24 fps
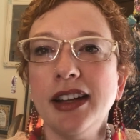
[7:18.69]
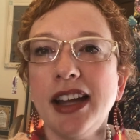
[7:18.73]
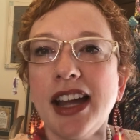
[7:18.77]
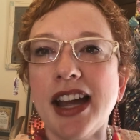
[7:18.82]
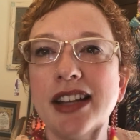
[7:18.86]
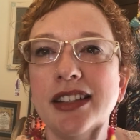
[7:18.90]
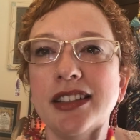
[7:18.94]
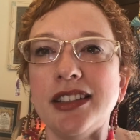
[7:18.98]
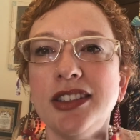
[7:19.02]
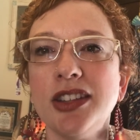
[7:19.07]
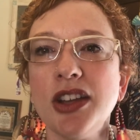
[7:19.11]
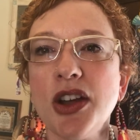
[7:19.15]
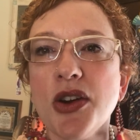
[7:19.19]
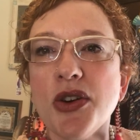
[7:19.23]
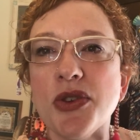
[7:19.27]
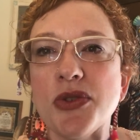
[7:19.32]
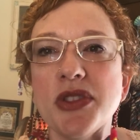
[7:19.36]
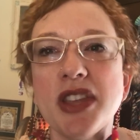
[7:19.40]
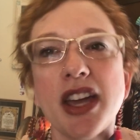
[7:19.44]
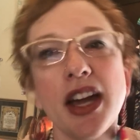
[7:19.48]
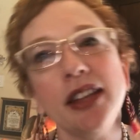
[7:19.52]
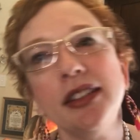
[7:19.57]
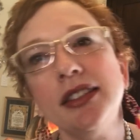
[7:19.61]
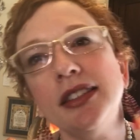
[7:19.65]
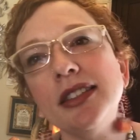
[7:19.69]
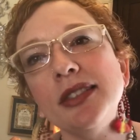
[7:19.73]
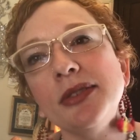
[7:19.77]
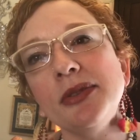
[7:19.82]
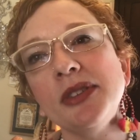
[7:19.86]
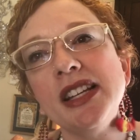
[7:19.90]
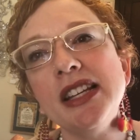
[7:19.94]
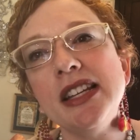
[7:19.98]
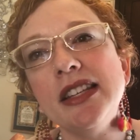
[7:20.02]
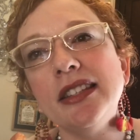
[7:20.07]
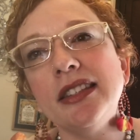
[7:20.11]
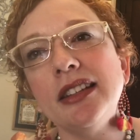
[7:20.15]
And so that's the
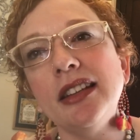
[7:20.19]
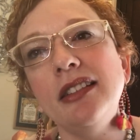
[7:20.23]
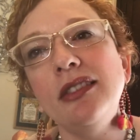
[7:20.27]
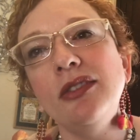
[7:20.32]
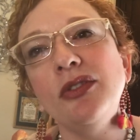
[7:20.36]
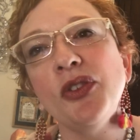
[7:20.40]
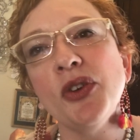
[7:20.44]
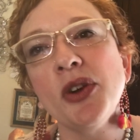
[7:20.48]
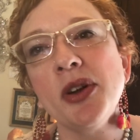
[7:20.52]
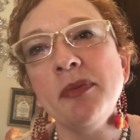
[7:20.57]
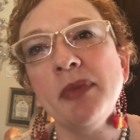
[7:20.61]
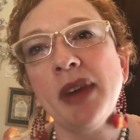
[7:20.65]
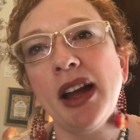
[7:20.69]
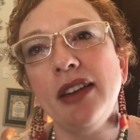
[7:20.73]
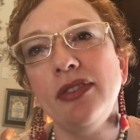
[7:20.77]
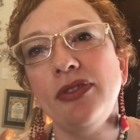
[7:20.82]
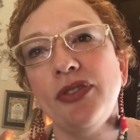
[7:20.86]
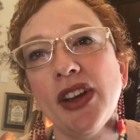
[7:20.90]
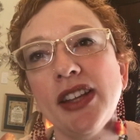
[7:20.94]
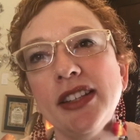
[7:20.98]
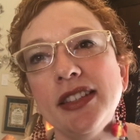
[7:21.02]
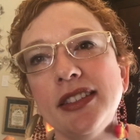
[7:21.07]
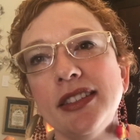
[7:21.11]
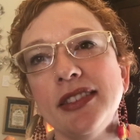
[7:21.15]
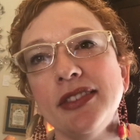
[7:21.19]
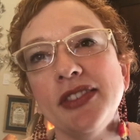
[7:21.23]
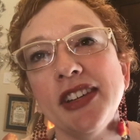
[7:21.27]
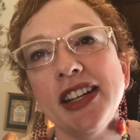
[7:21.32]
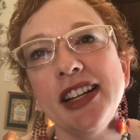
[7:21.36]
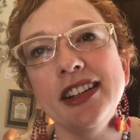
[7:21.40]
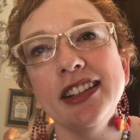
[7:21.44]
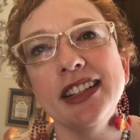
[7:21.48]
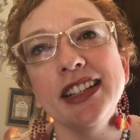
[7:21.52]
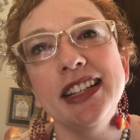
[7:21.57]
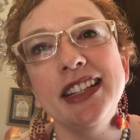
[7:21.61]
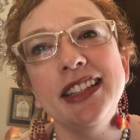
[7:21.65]
reason for my festive
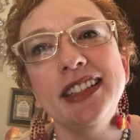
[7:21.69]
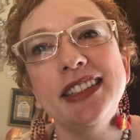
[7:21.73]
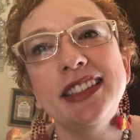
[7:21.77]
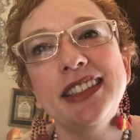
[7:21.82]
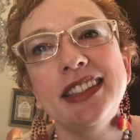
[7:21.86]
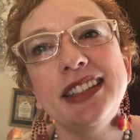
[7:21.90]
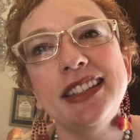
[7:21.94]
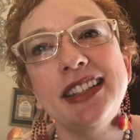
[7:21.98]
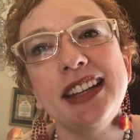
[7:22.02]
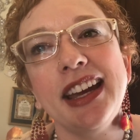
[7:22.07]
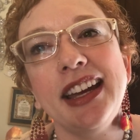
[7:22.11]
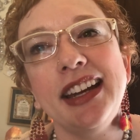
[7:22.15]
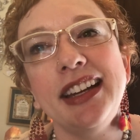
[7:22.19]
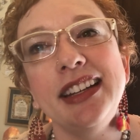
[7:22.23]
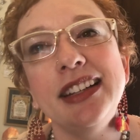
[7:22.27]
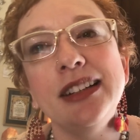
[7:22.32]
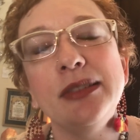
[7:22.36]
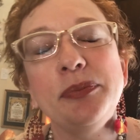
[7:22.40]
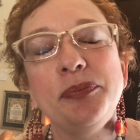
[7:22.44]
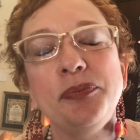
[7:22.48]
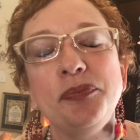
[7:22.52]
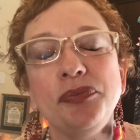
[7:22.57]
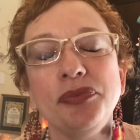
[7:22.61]
earrings today.